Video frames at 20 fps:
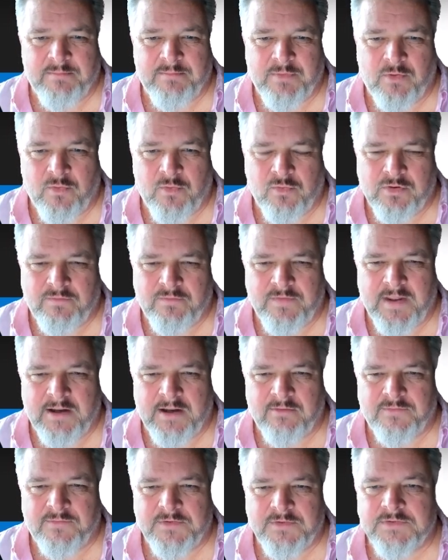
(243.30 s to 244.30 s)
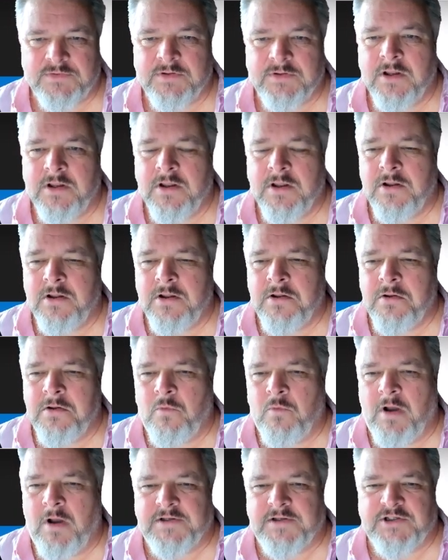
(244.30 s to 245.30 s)
all of the alphas.
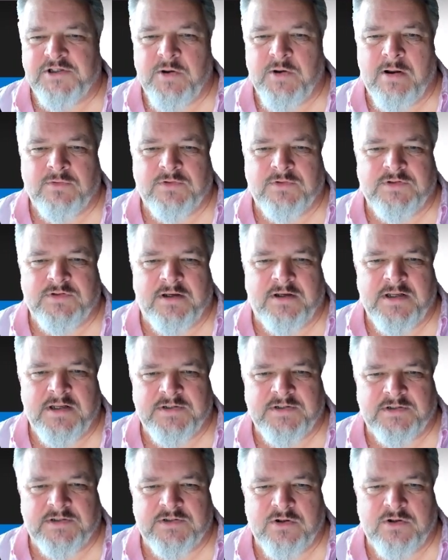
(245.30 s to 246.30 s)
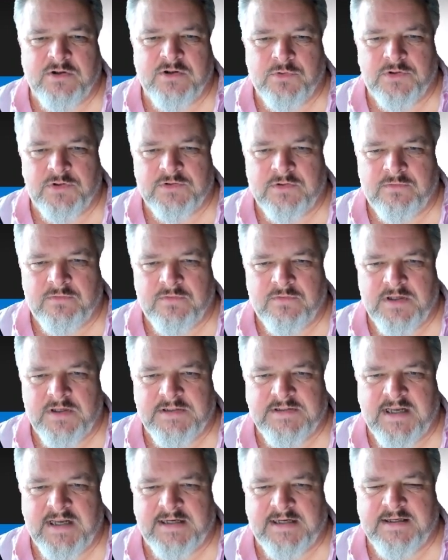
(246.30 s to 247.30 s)
What SQL's done is it's told us the
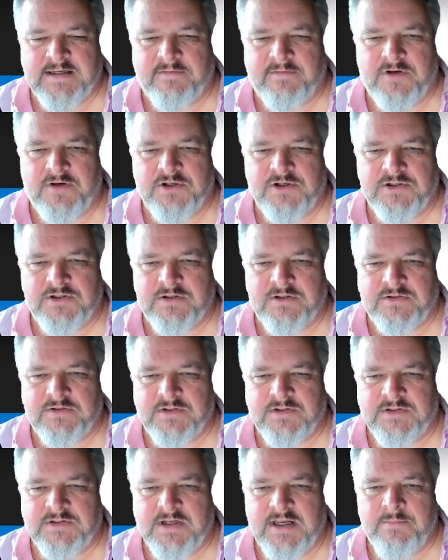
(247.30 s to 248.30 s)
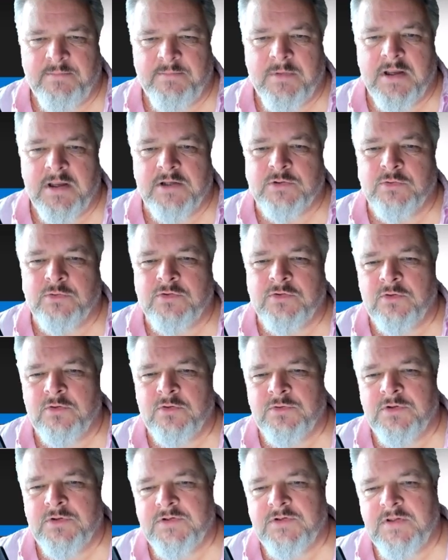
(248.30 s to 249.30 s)
exact definition. It's the same. It's also
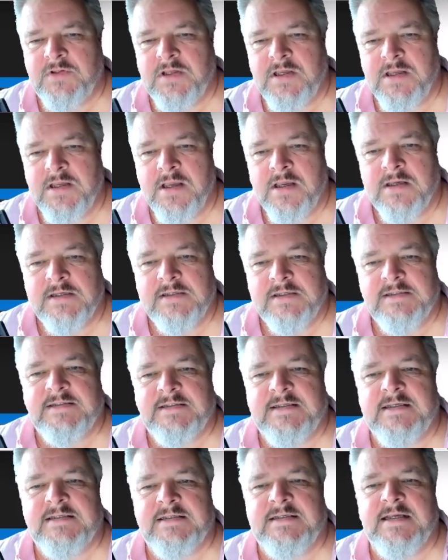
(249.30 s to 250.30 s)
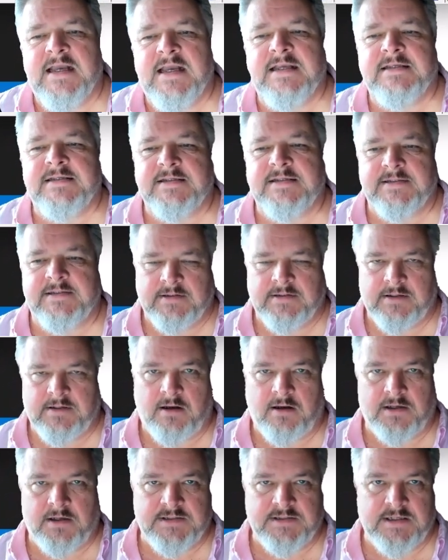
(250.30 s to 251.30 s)
told us the CCS
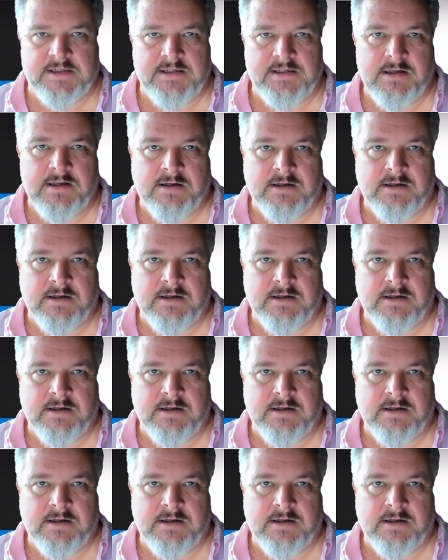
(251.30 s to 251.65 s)
ID